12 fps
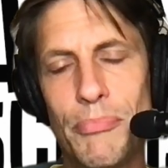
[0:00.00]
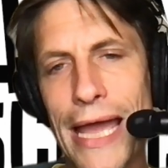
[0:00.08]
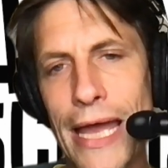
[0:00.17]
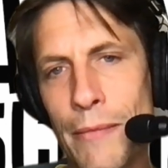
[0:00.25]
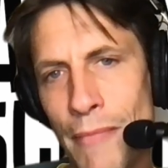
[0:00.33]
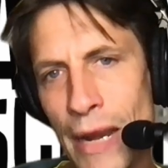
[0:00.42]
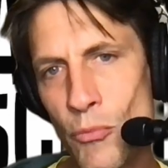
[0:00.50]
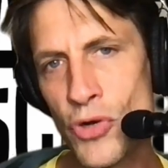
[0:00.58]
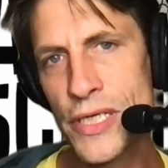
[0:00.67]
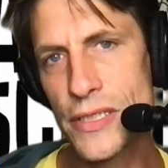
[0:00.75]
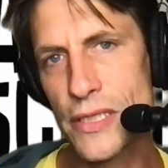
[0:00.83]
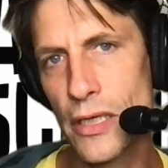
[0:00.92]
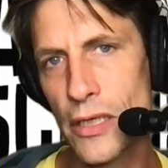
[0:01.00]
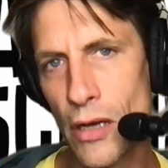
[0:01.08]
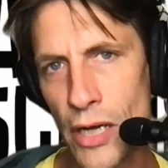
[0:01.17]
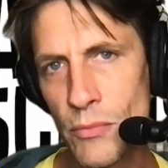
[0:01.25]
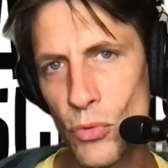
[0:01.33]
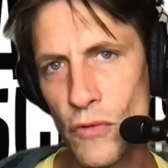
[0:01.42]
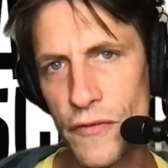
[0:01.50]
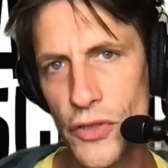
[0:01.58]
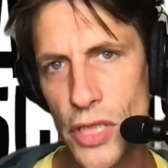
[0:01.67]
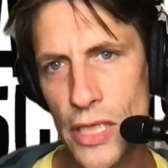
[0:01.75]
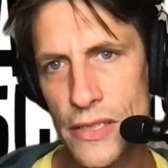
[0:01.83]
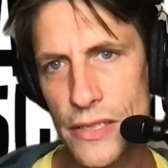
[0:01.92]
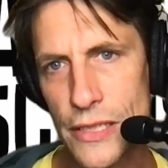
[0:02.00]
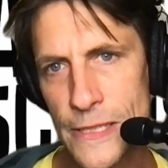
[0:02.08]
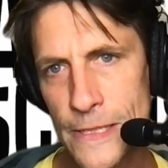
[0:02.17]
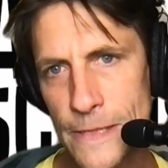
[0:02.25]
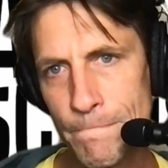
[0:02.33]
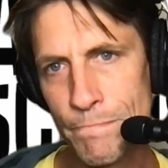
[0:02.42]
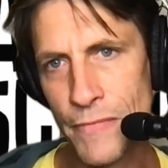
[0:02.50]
pattern memories that guide morphogenesis.